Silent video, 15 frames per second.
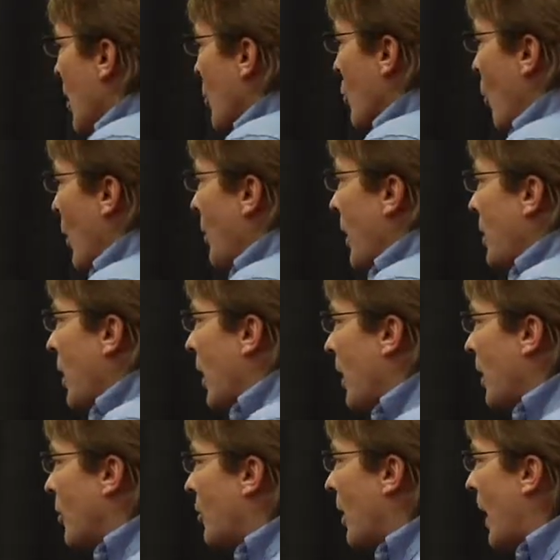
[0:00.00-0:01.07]
So what they've done
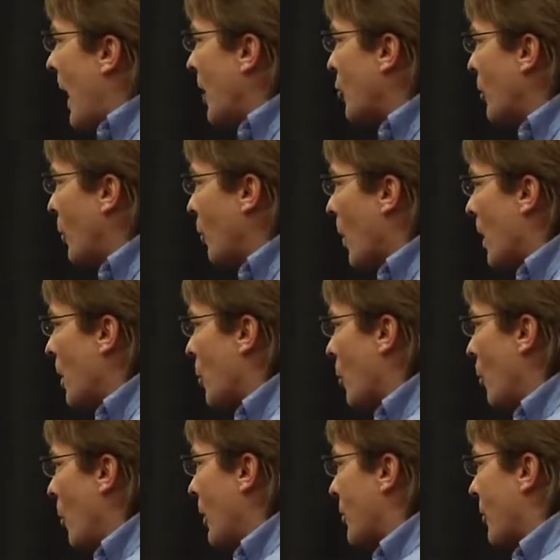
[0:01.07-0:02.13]
is they actually run a
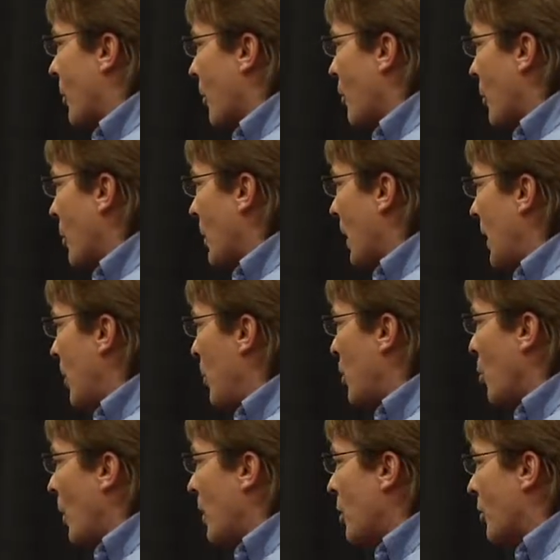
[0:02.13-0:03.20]
coolant through in
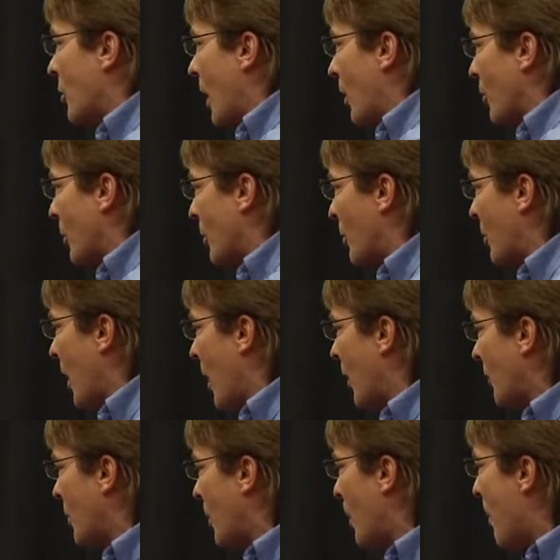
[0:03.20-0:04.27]
between the cells
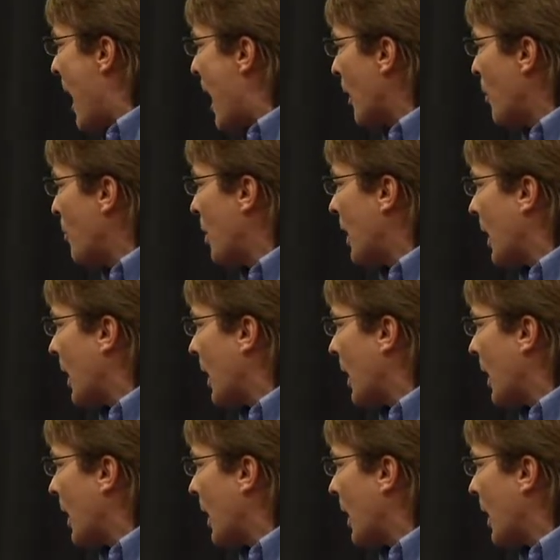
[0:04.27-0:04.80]
themselves. In the bottom, you